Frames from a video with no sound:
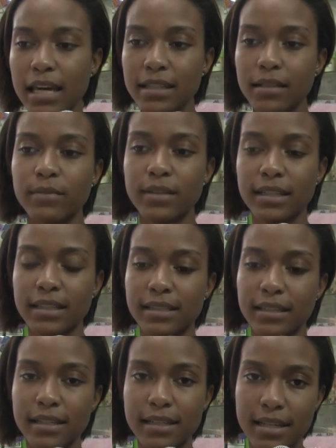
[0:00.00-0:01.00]
It's something that
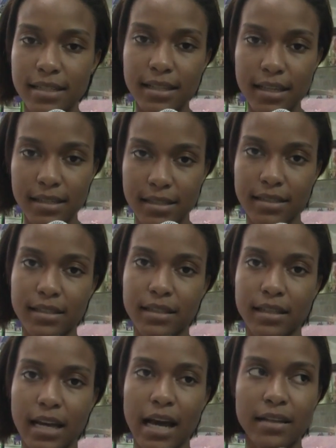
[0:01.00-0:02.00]
is a
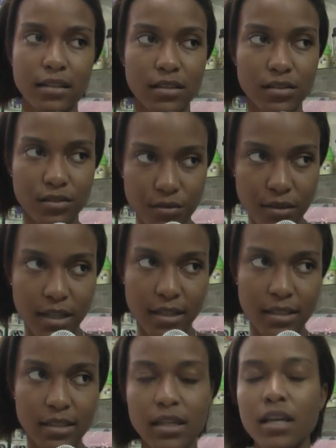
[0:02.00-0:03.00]
necessity as a
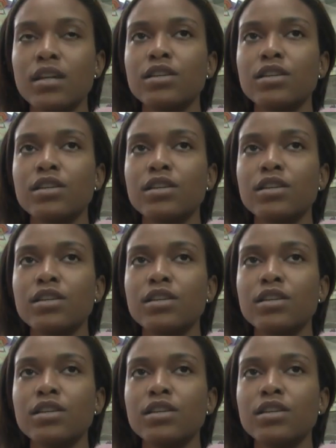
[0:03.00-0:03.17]
student.